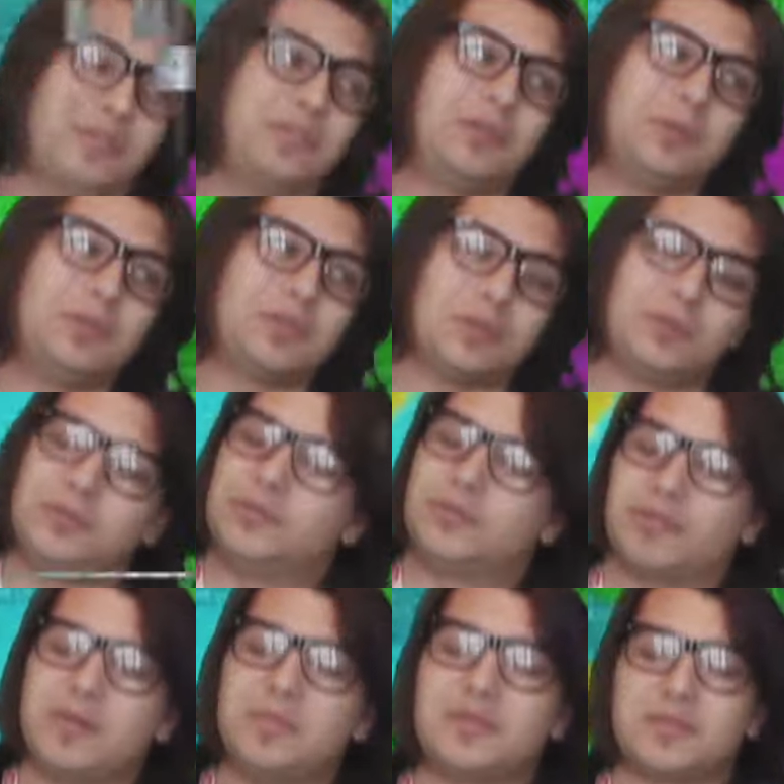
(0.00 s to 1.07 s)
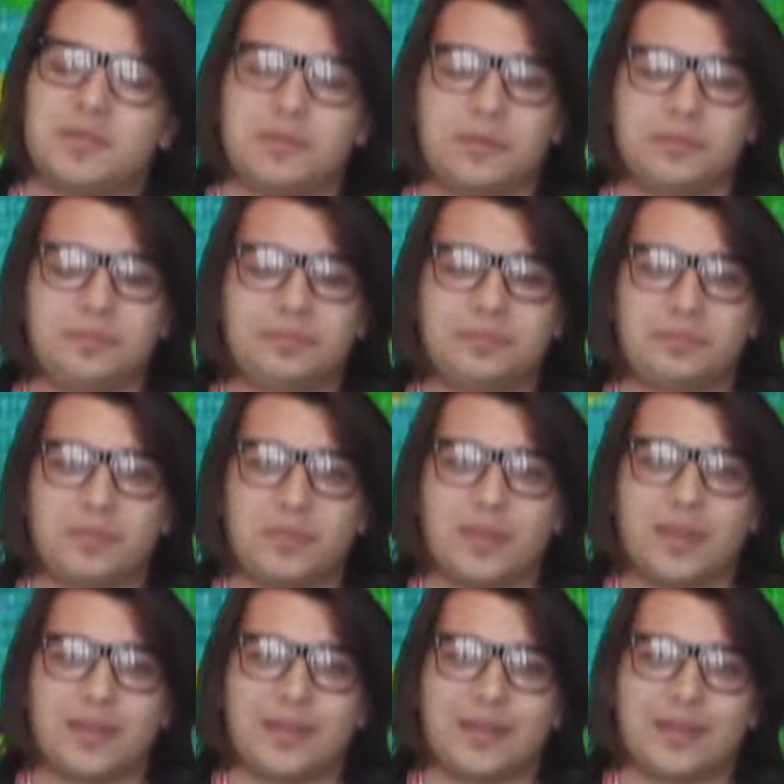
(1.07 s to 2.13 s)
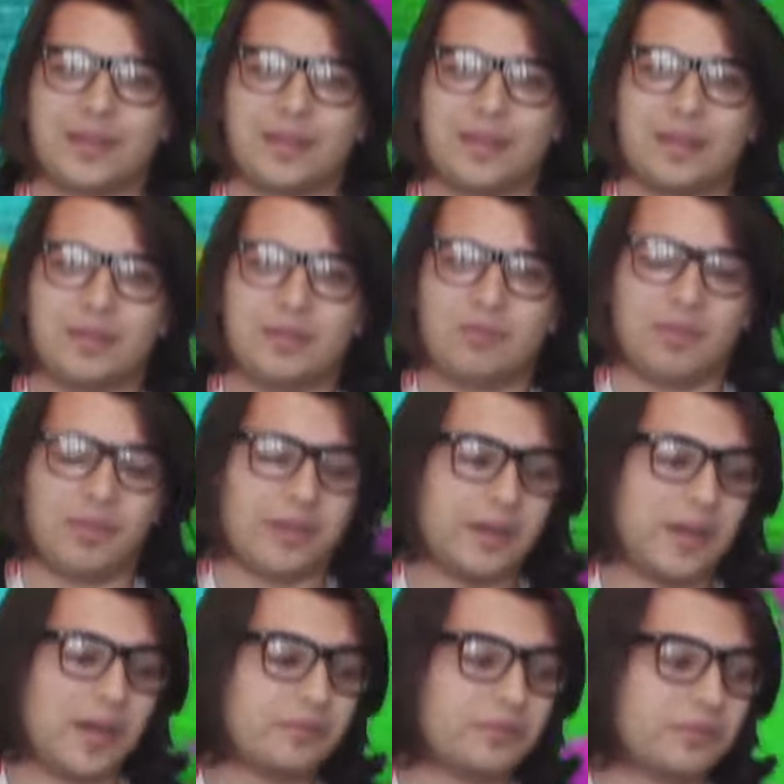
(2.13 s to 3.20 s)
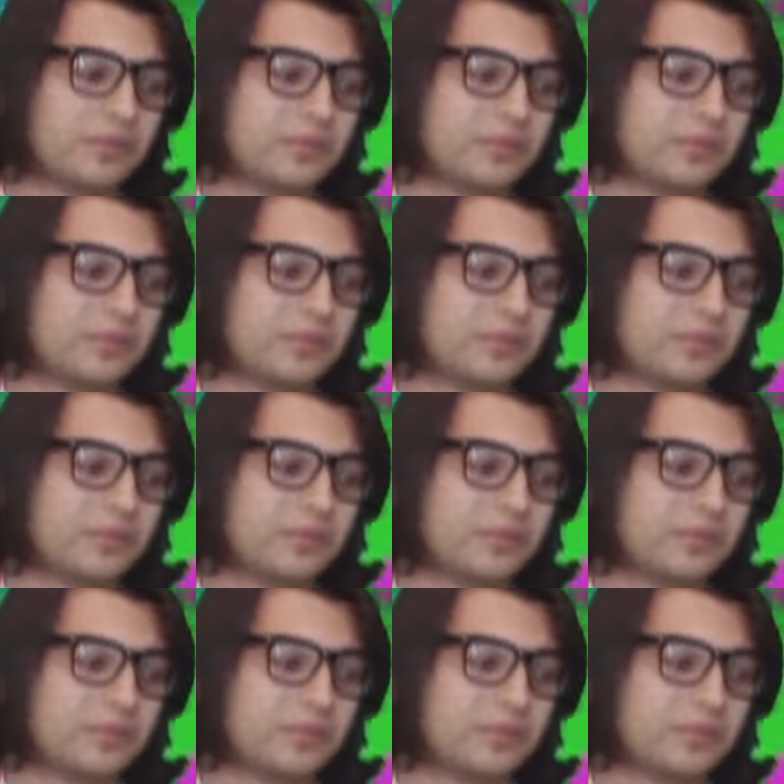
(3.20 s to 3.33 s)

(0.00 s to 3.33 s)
if you so dream it to. With enough,